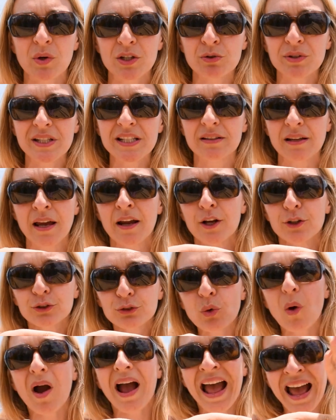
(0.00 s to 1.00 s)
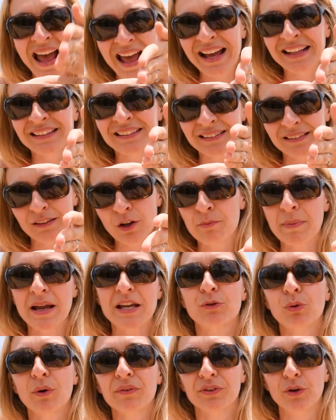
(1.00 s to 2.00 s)
when you need to add a
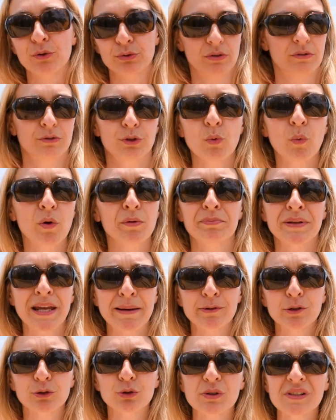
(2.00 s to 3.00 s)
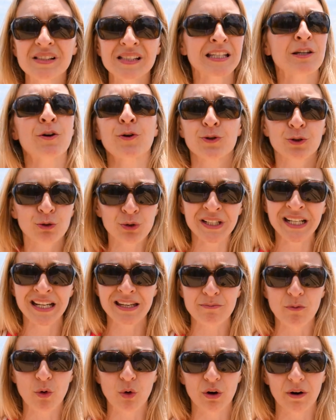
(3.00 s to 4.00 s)
microphone. You won't be able to see your screen
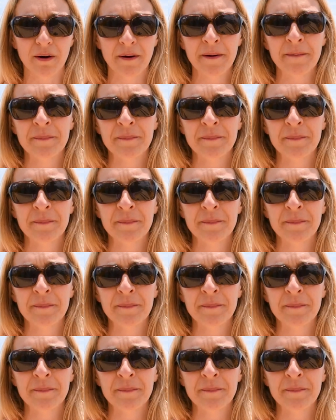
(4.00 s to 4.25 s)
anymore.